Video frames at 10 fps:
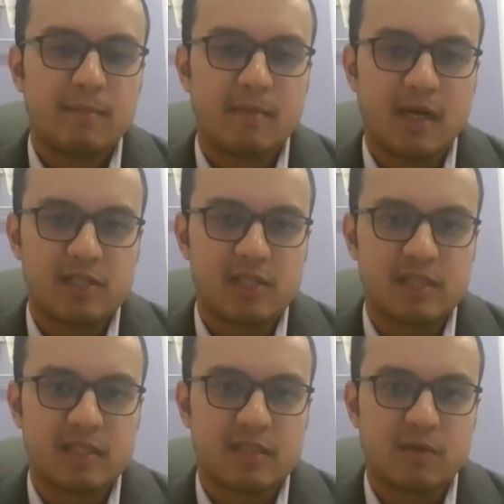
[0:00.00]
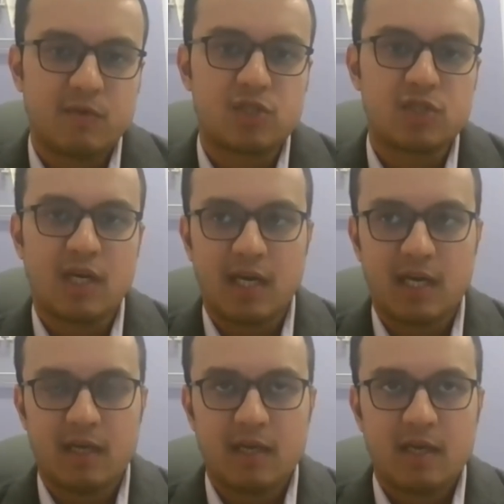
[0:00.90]
branches which
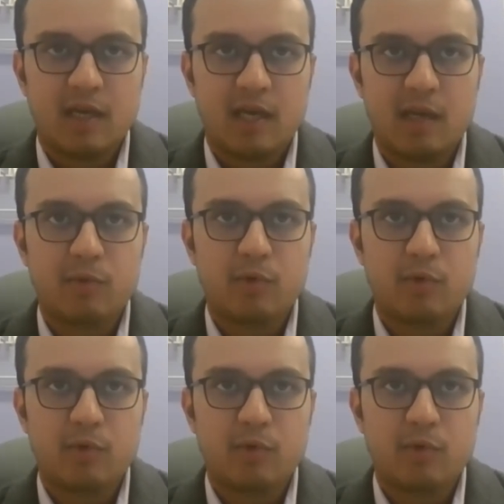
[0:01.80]
I aim